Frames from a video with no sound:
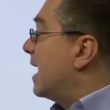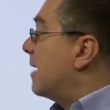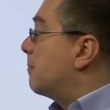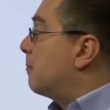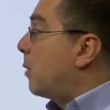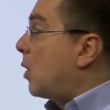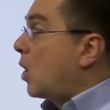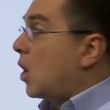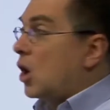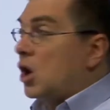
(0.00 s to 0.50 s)
a
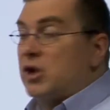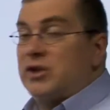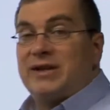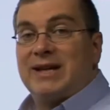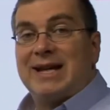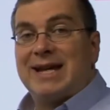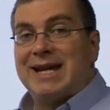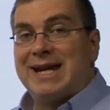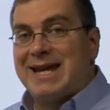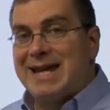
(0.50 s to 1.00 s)

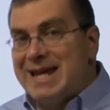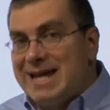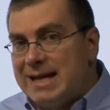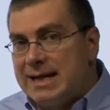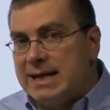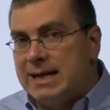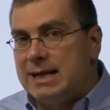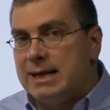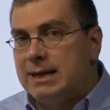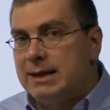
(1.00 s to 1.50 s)
part
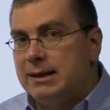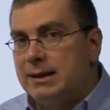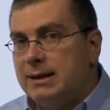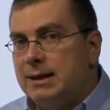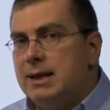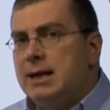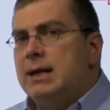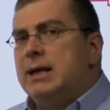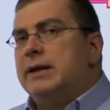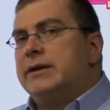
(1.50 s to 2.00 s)
in.
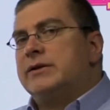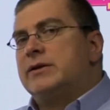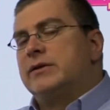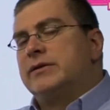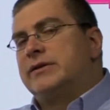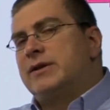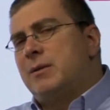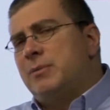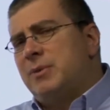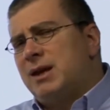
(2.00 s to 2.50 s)
So
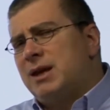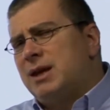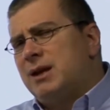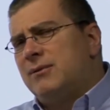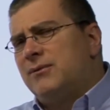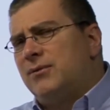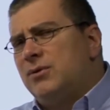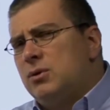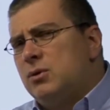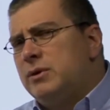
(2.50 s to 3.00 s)
something that
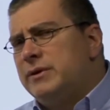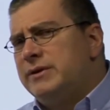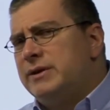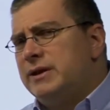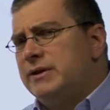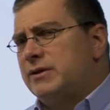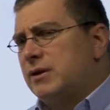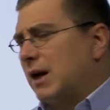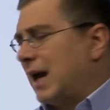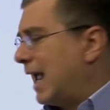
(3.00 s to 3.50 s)

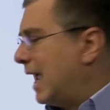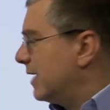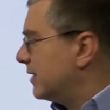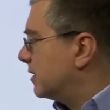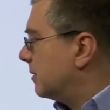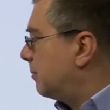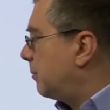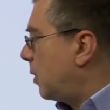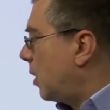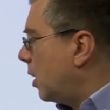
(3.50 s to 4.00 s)
influences or has
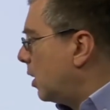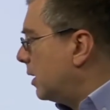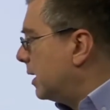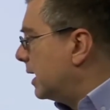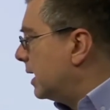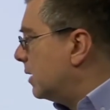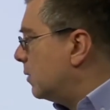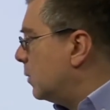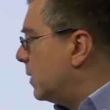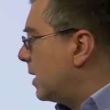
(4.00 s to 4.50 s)
a part
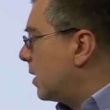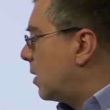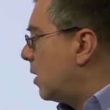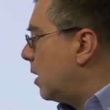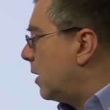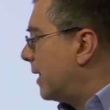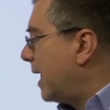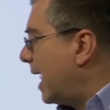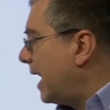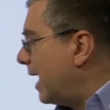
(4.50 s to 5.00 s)
in, we
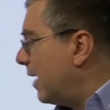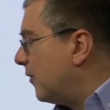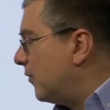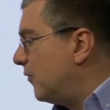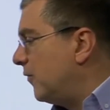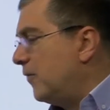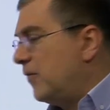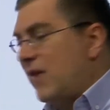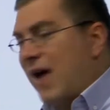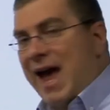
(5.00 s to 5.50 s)
call that a
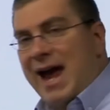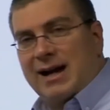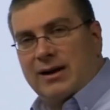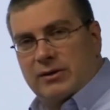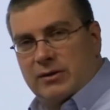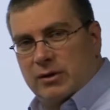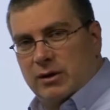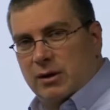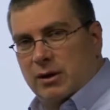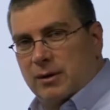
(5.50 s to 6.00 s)

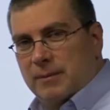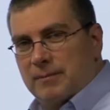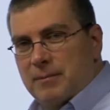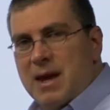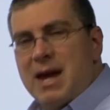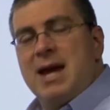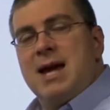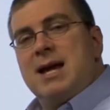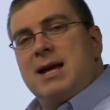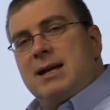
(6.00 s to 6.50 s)
factor.
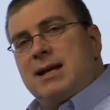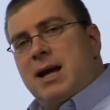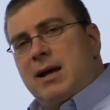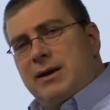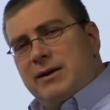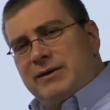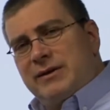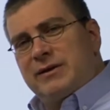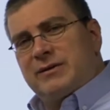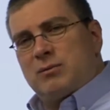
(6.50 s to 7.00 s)
Now
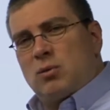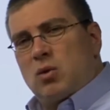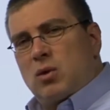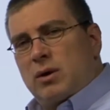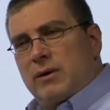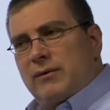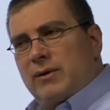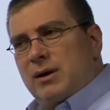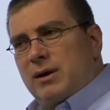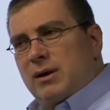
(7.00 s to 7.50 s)
this is
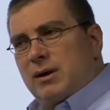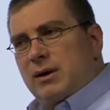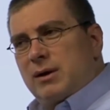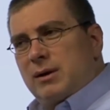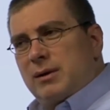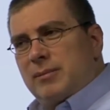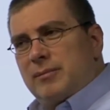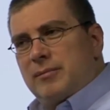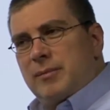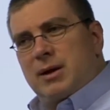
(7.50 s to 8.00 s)
more of
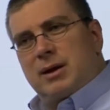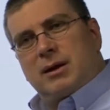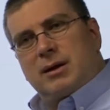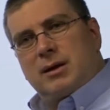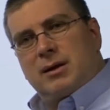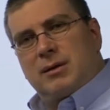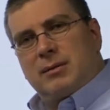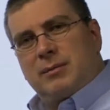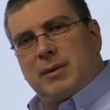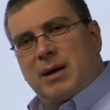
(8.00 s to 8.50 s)

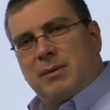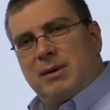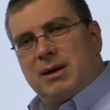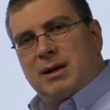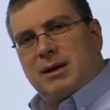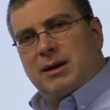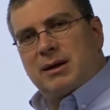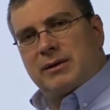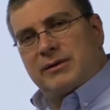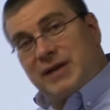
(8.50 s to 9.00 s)
a,
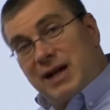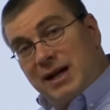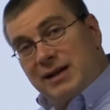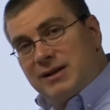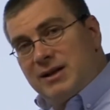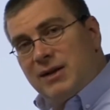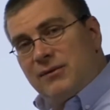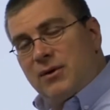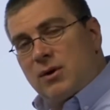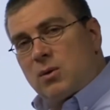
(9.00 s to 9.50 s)
maybe a
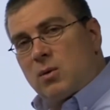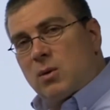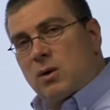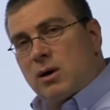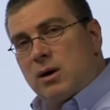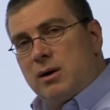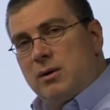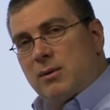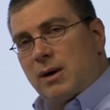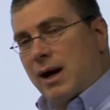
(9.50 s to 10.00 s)
scientific
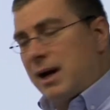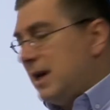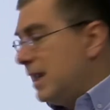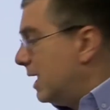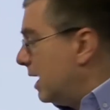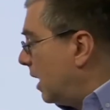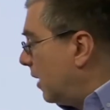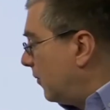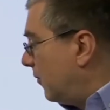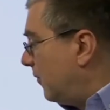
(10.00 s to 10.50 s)
word, right?
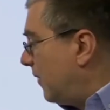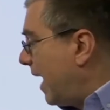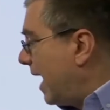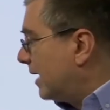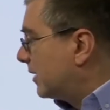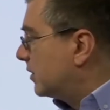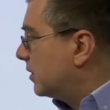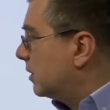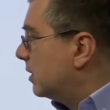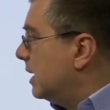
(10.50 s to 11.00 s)
A
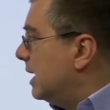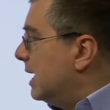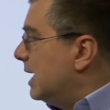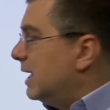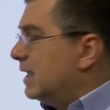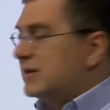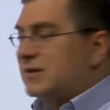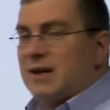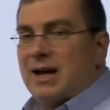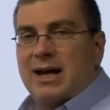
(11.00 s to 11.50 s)
factor
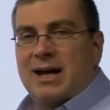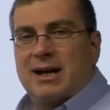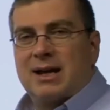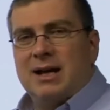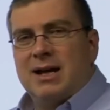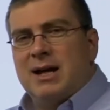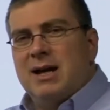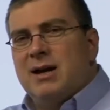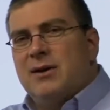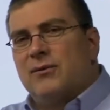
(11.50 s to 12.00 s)
is like,
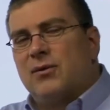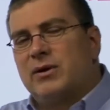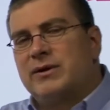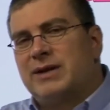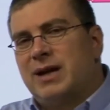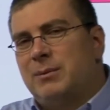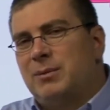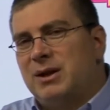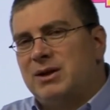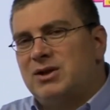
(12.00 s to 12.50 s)
for
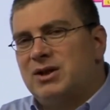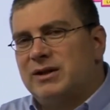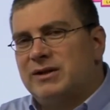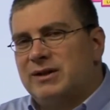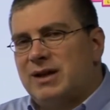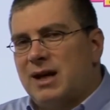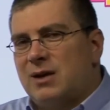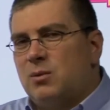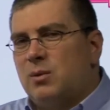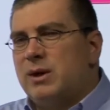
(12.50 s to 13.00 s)
example, I just
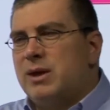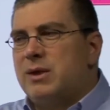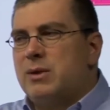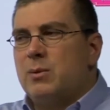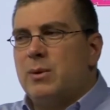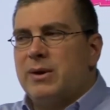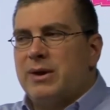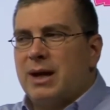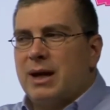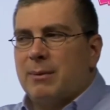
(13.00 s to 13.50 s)
said we
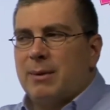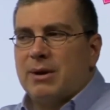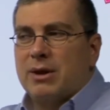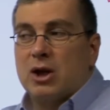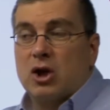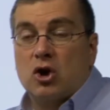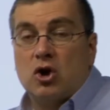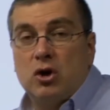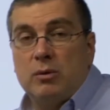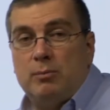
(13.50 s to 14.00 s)
think about
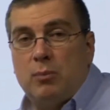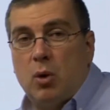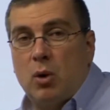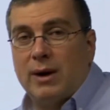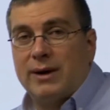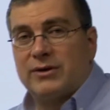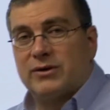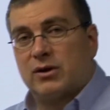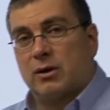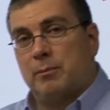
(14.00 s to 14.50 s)
the good
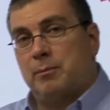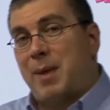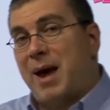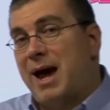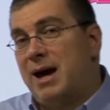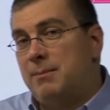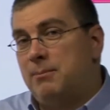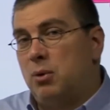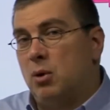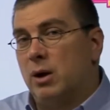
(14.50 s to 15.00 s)
points or
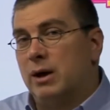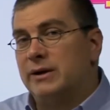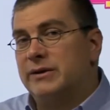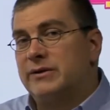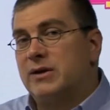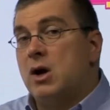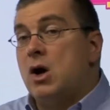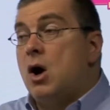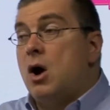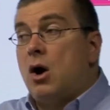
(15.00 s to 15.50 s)
bad
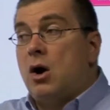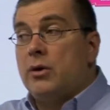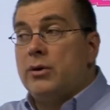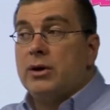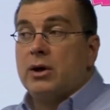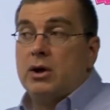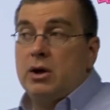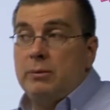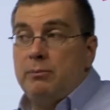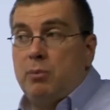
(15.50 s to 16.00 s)
points. All
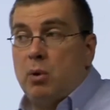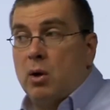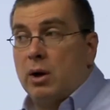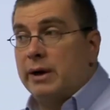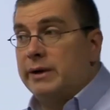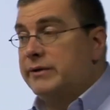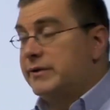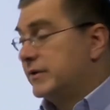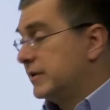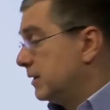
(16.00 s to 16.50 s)
the good
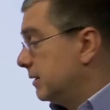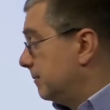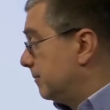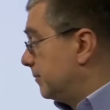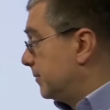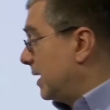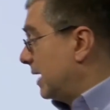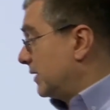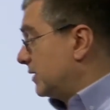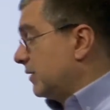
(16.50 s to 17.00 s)
points,
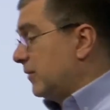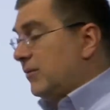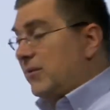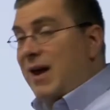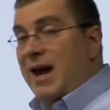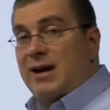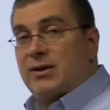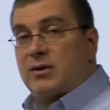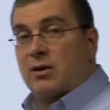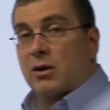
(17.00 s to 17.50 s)
that's a
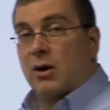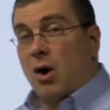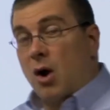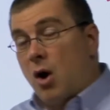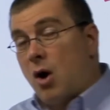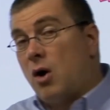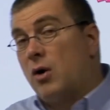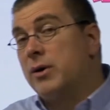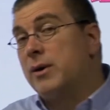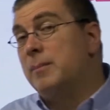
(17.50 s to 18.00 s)
factor.
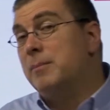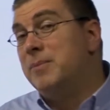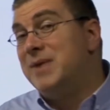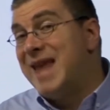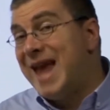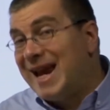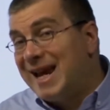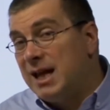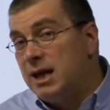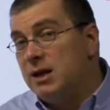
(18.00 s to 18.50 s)
All the
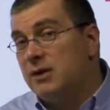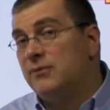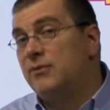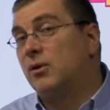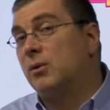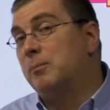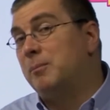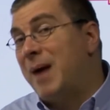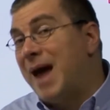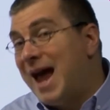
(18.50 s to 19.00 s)
negative
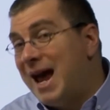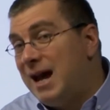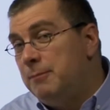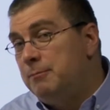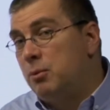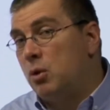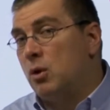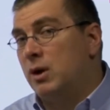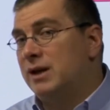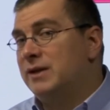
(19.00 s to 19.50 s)
or
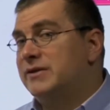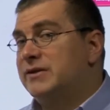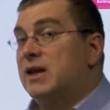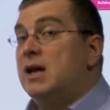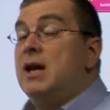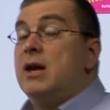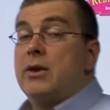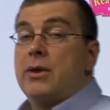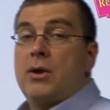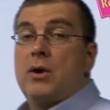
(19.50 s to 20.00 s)
bad points,
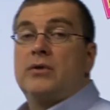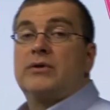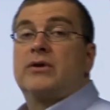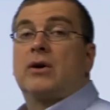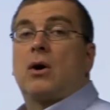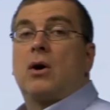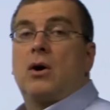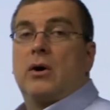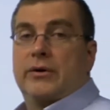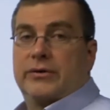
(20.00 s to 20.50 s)
those
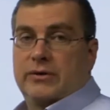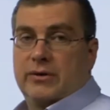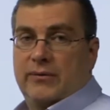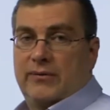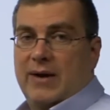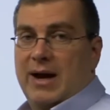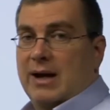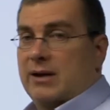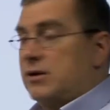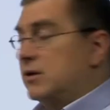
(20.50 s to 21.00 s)
are also
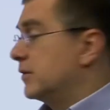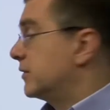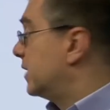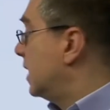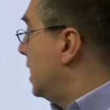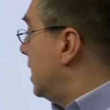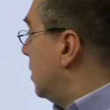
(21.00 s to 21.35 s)
factors.